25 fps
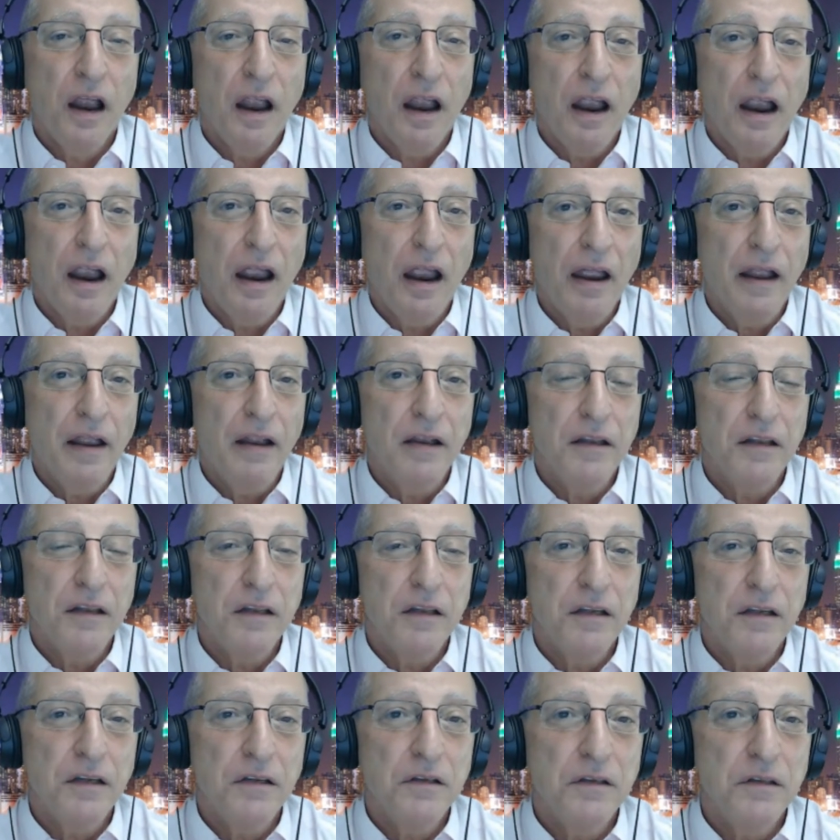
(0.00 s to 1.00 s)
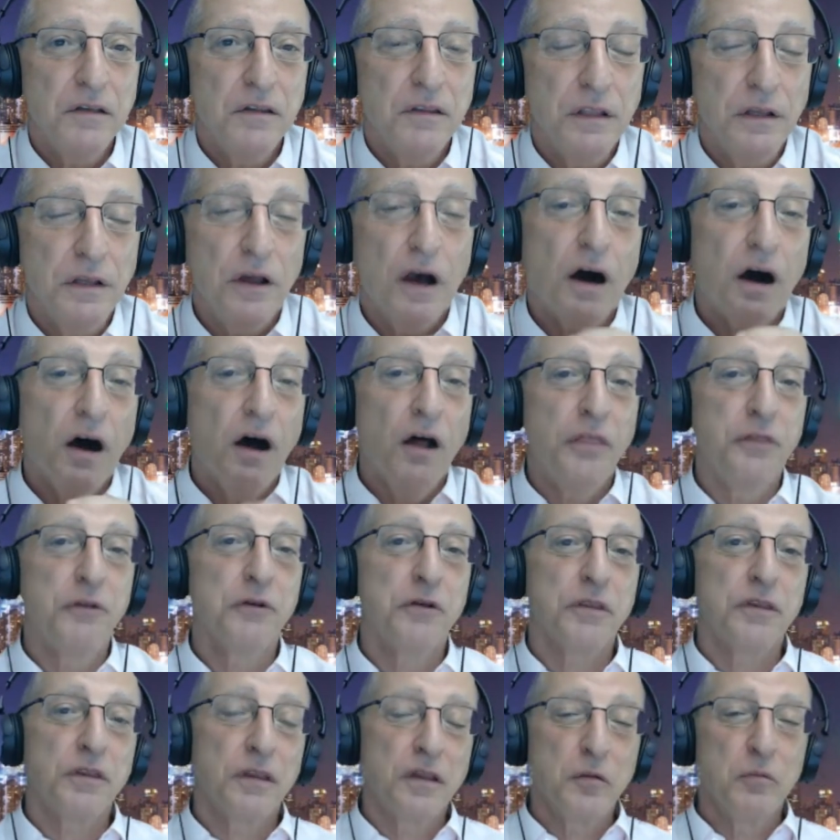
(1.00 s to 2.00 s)
And the
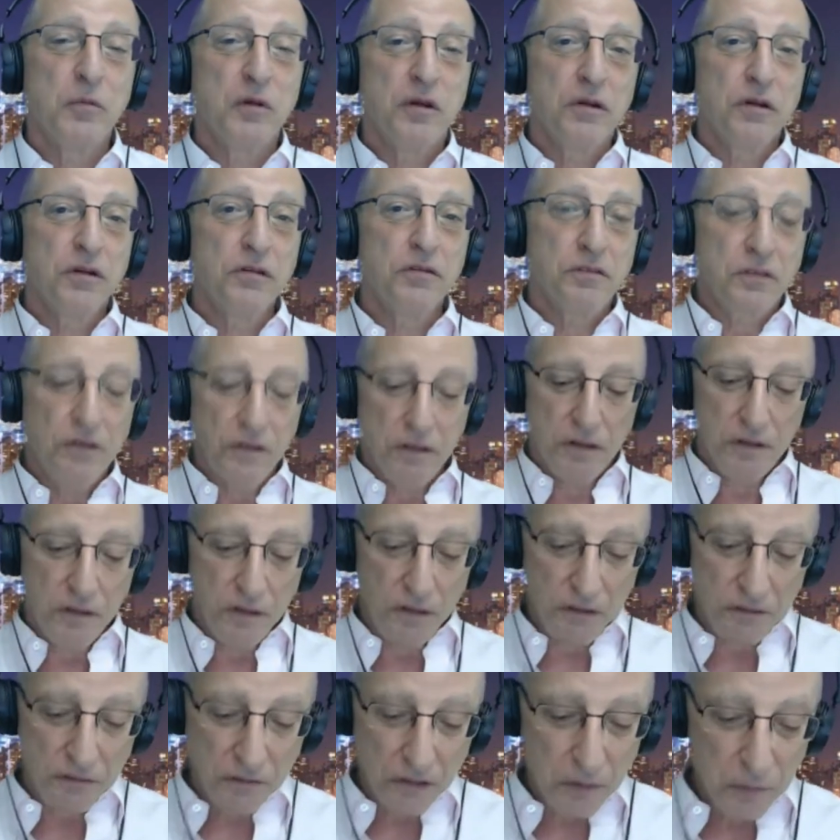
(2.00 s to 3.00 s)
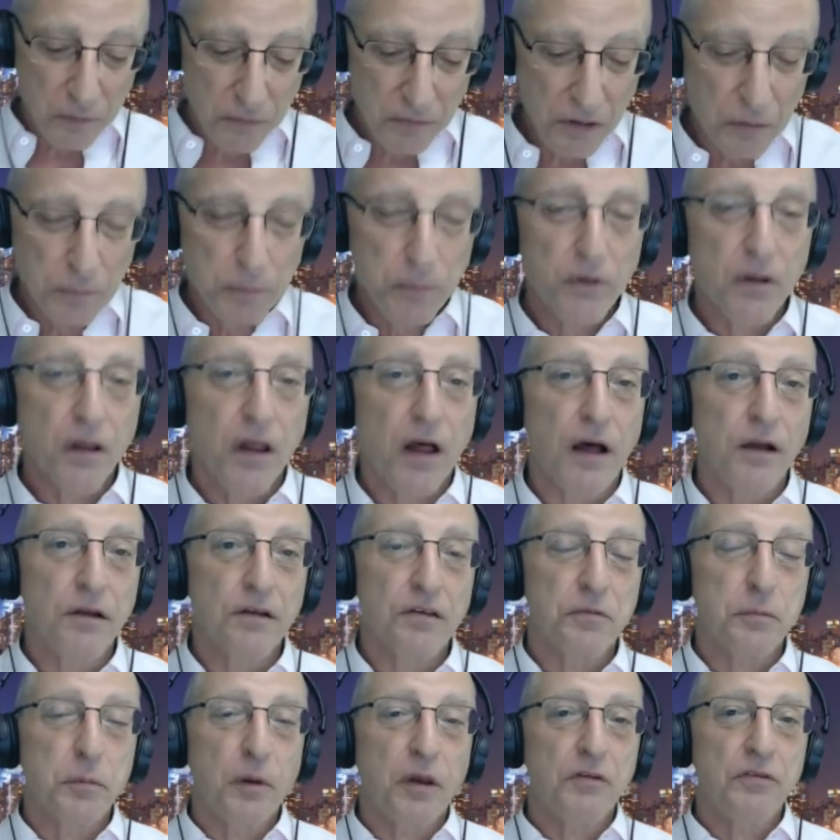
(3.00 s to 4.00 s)
other thing, because this comes up a lot,
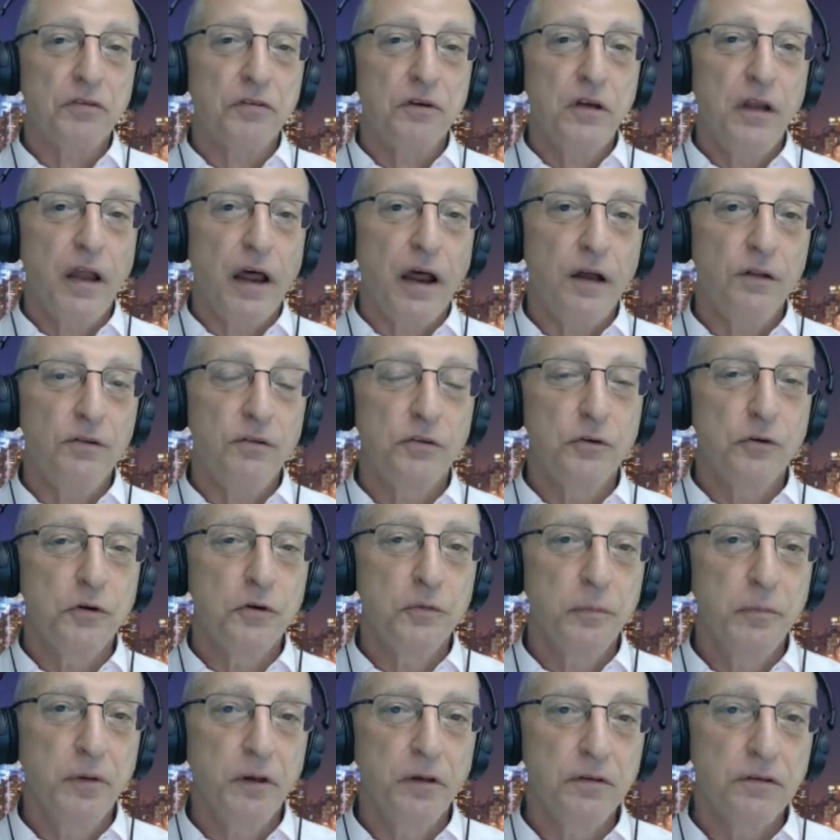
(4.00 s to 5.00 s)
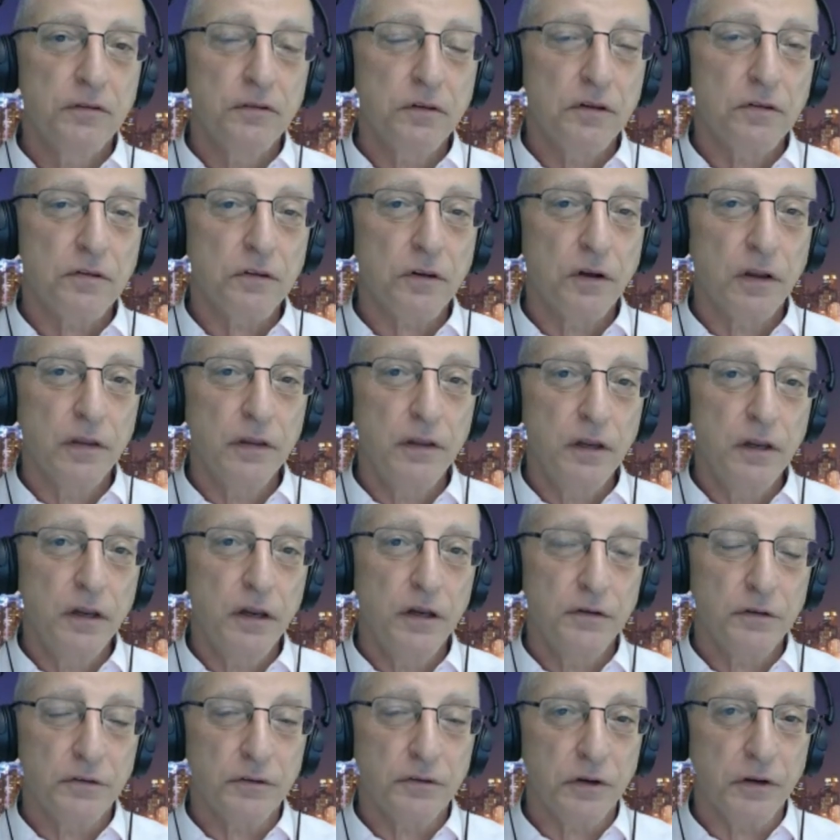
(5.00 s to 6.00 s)
especially now doing business on the
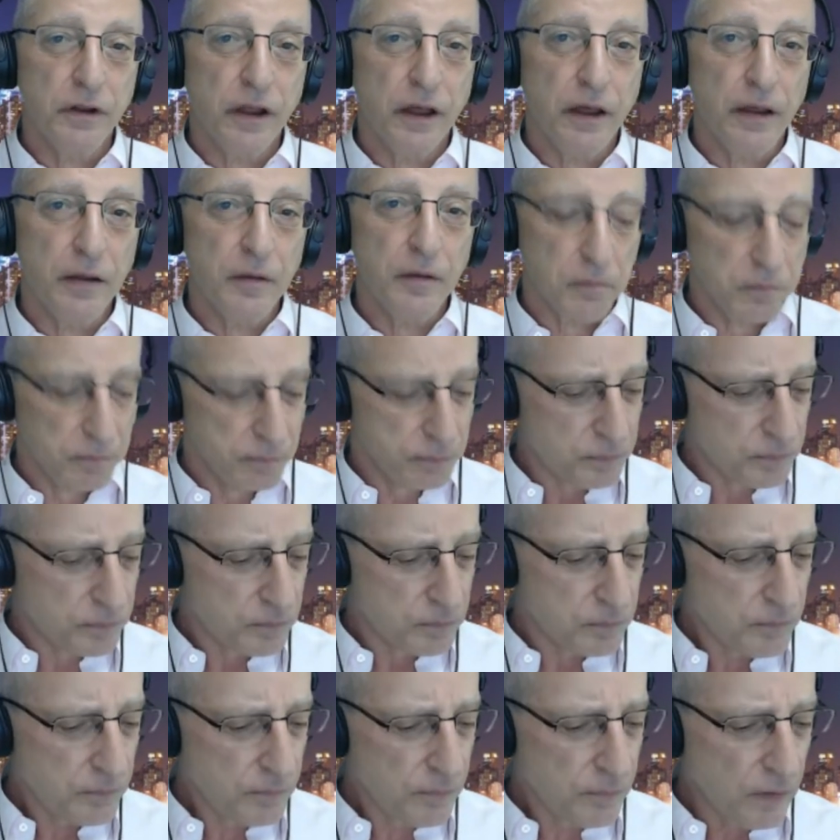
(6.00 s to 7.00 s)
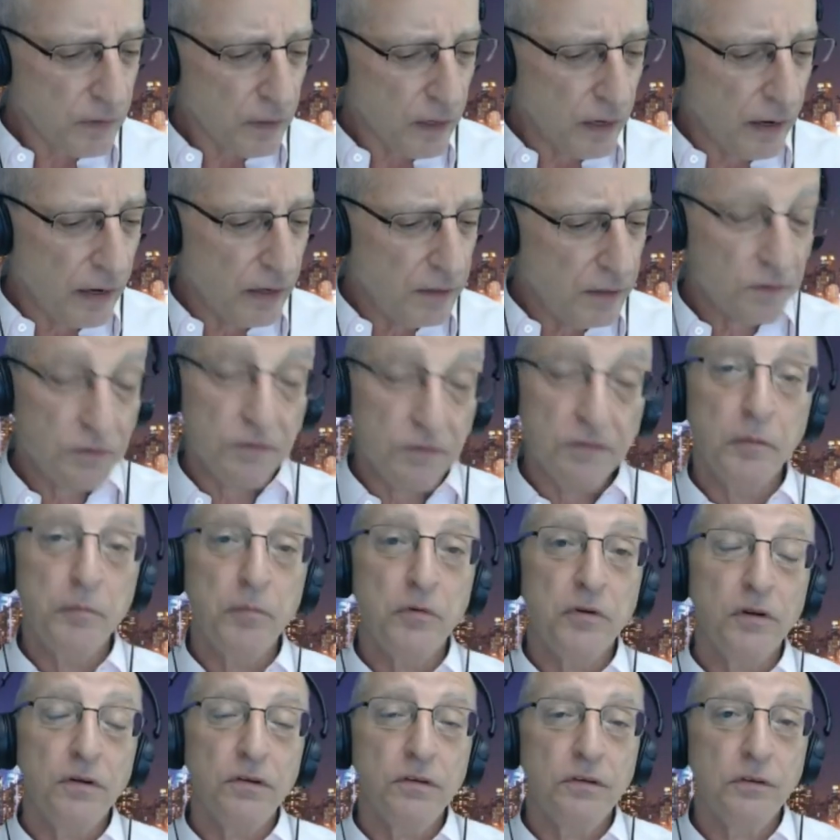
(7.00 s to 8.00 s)
internet, and
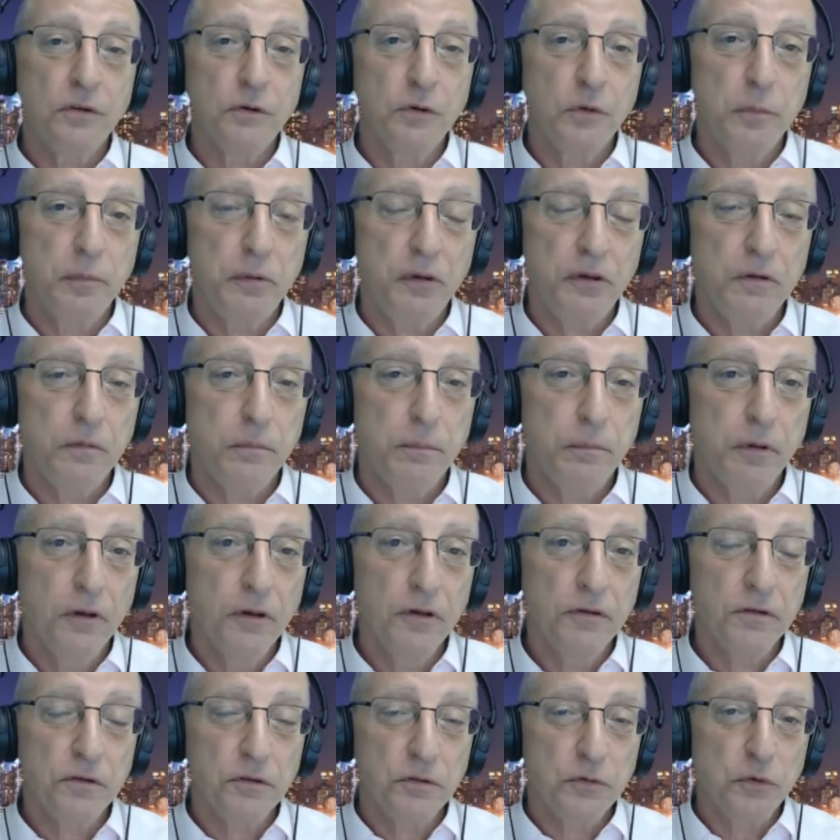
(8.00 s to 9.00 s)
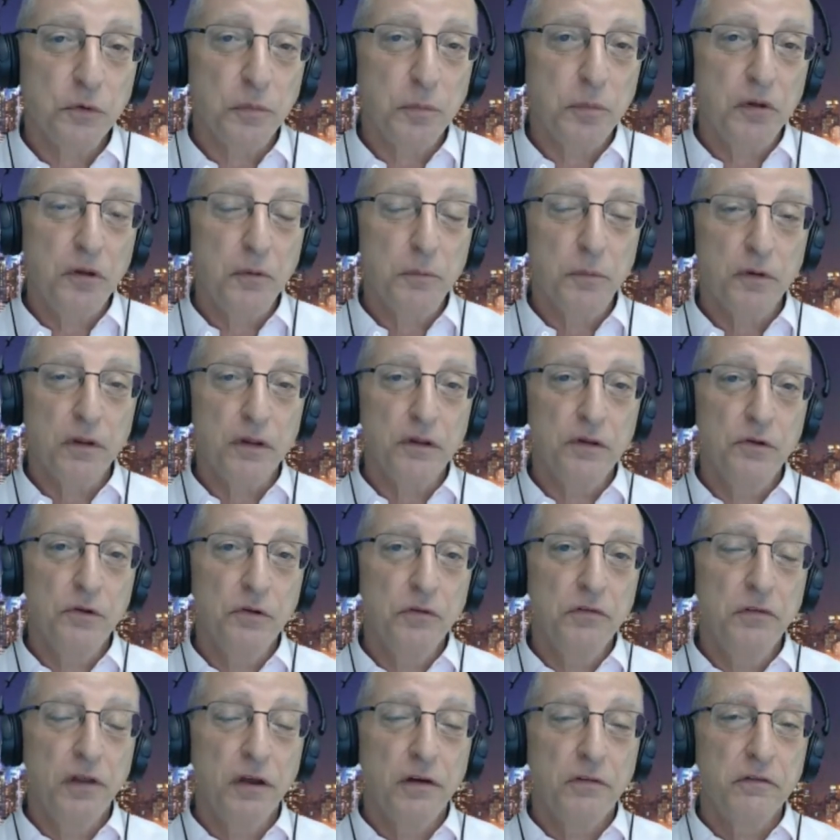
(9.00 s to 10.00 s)
sometimes doing business with people that
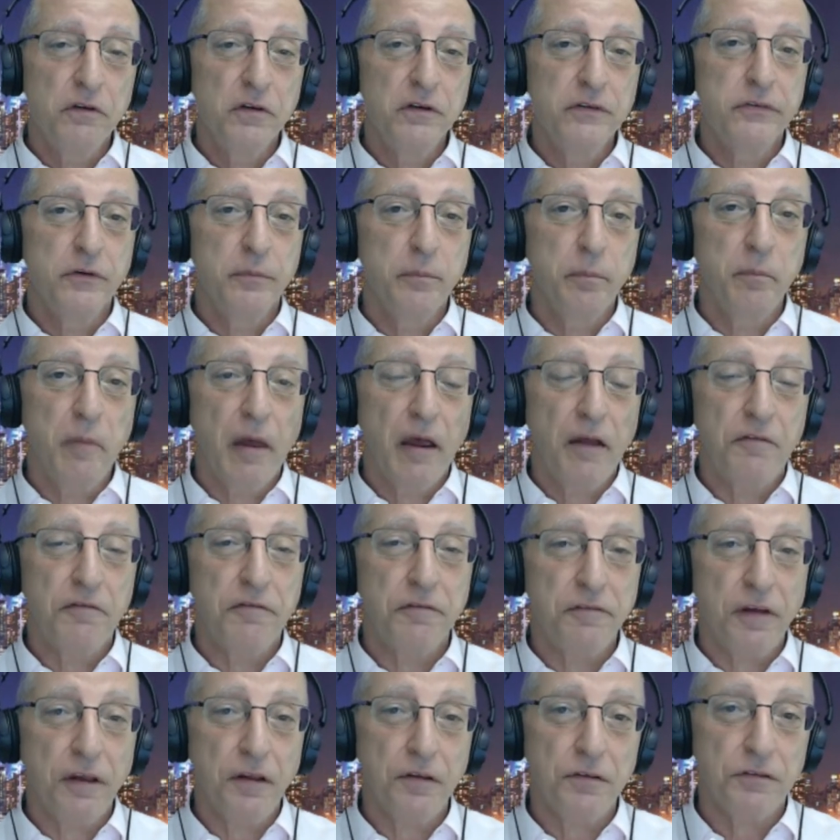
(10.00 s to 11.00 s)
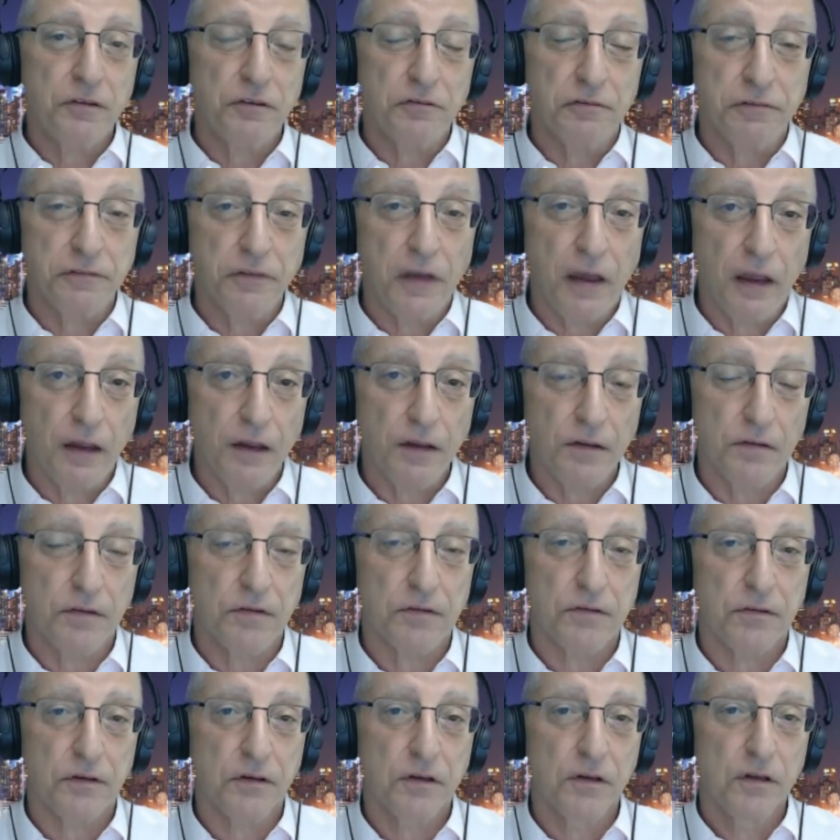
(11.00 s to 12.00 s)
you've never even met face to
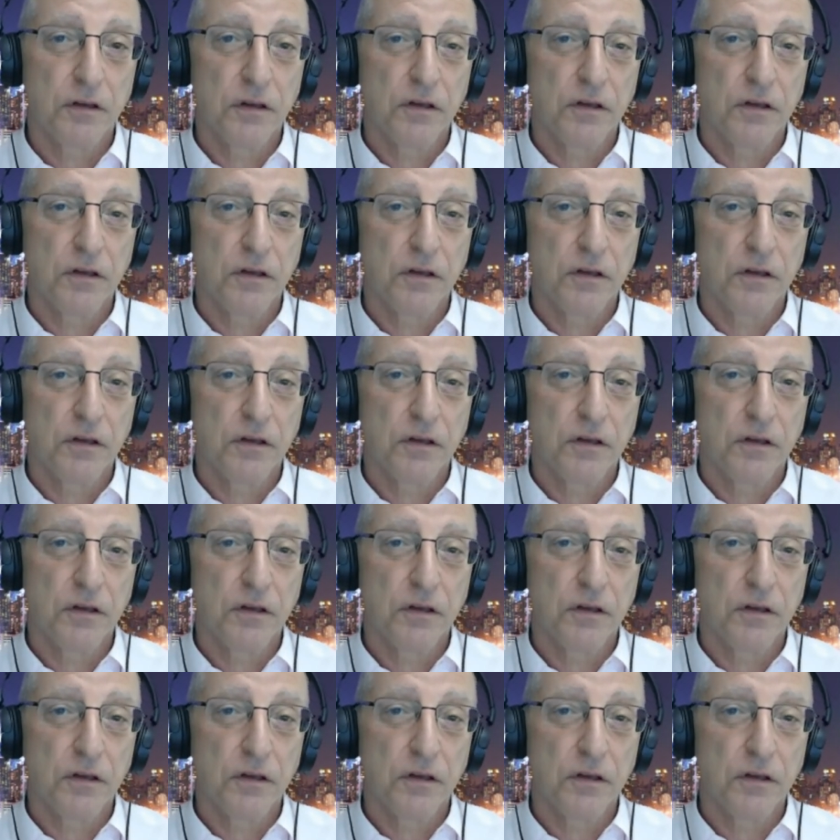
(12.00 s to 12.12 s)
face,